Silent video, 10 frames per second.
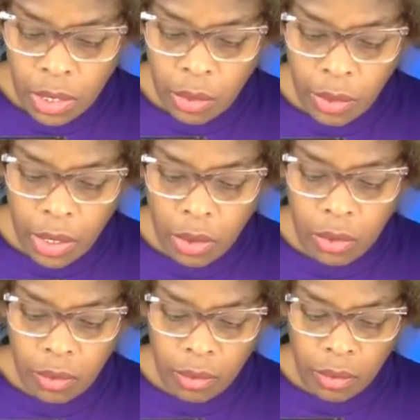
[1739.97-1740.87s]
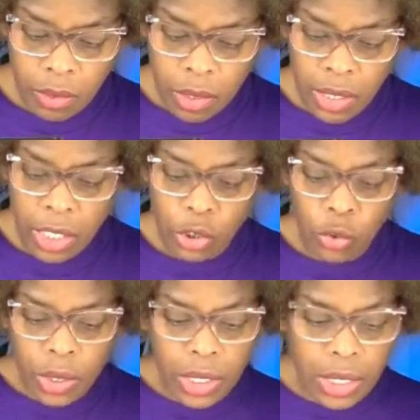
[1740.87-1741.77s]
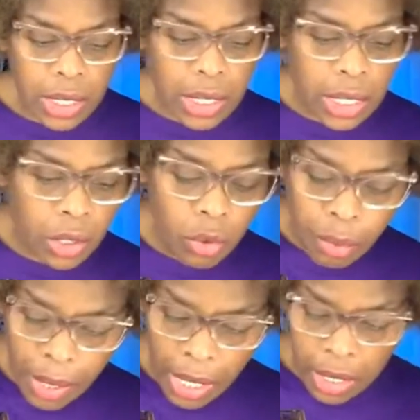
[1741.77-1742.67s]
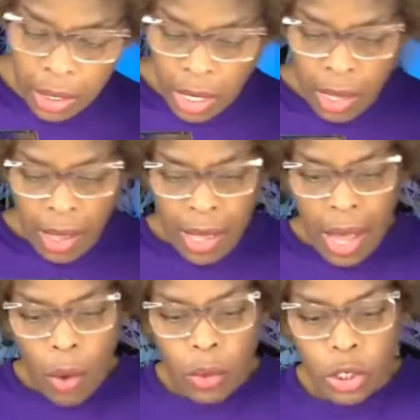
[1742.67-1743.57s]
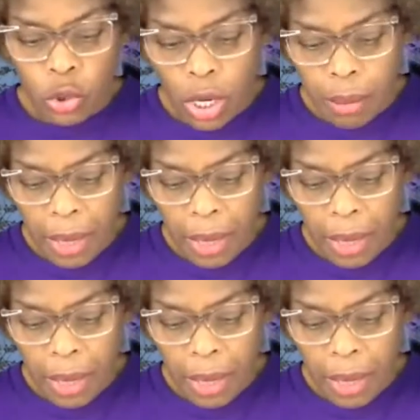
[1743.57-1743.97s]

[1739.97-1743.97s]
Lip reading: There we go. That you can still paint. I want to try to